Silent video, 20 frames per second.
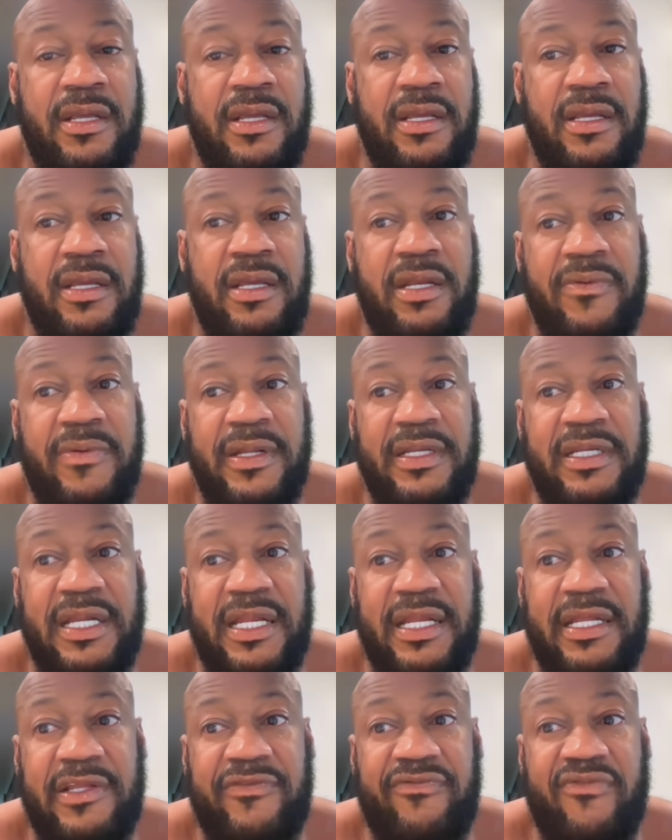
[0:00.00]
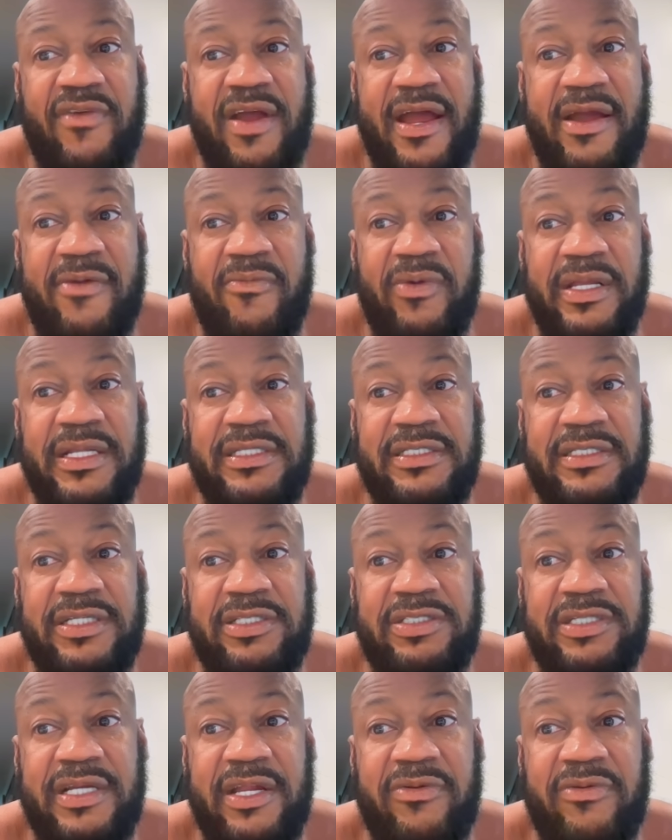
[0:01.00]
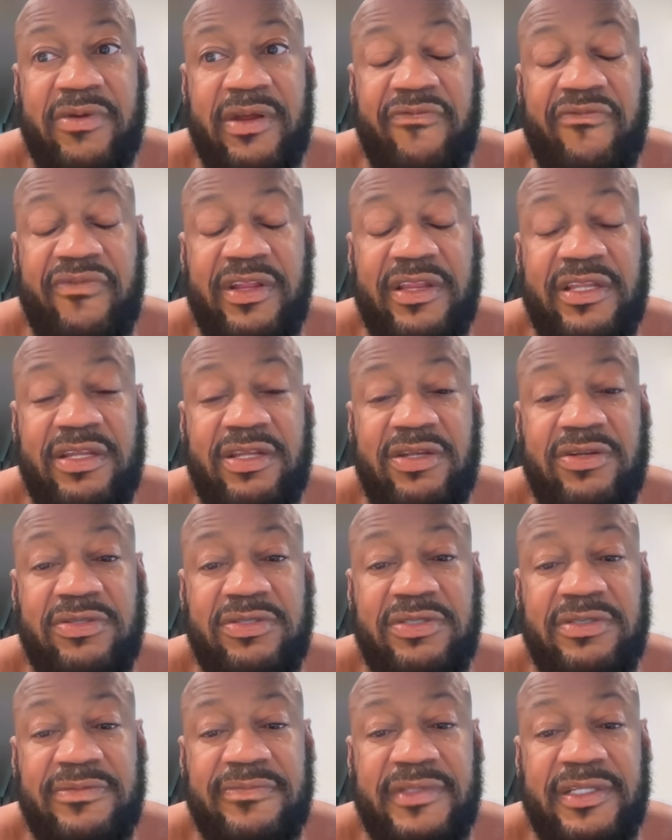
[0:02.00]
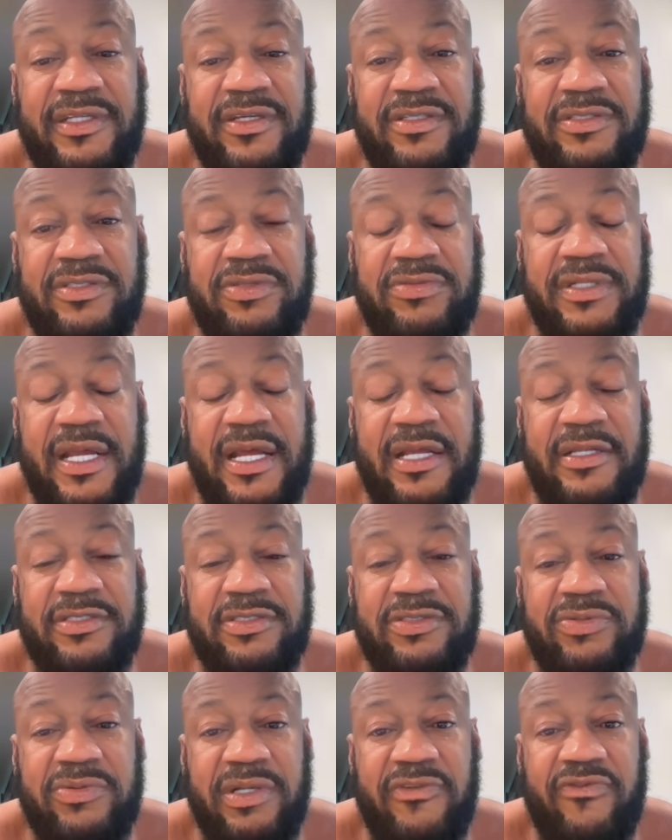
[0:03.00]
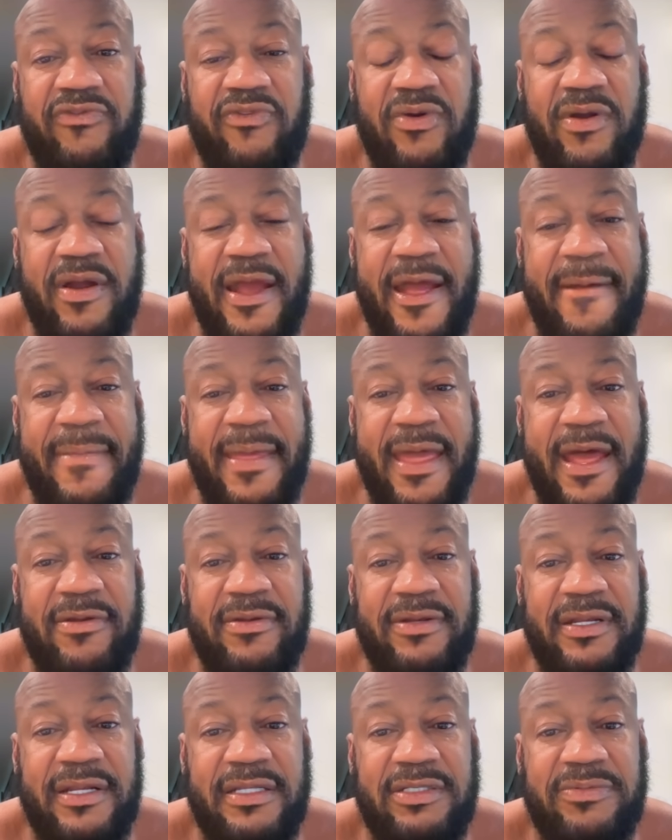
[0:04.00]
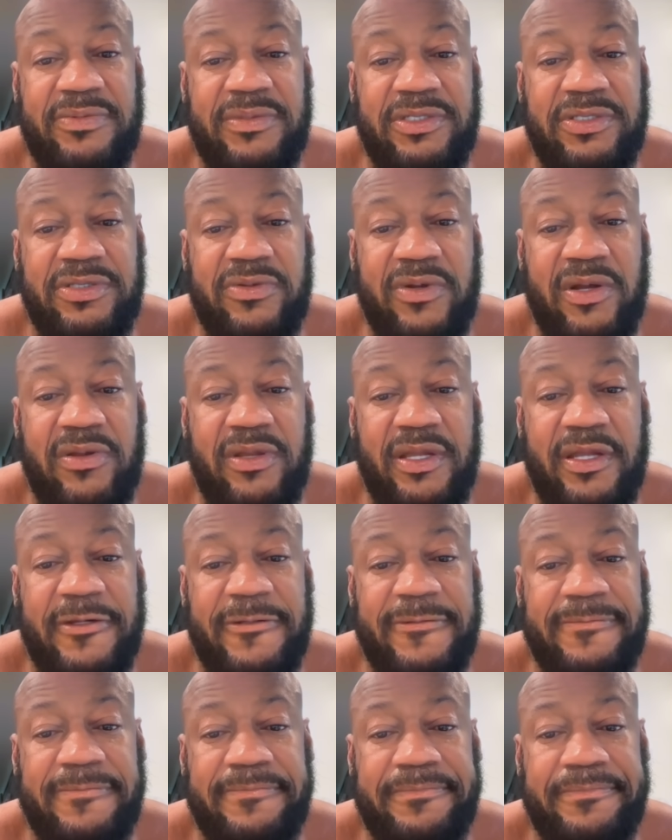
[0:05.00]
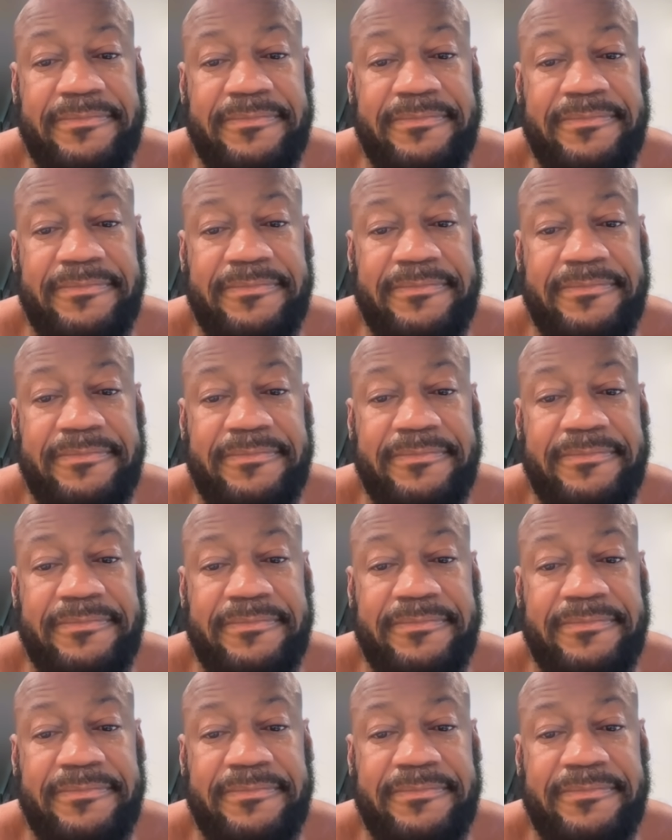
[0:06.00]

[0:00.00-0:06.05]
Anyway, today is Friday, Wednesday, January 50th, year 2024. I'm out. I'll speak to you all later.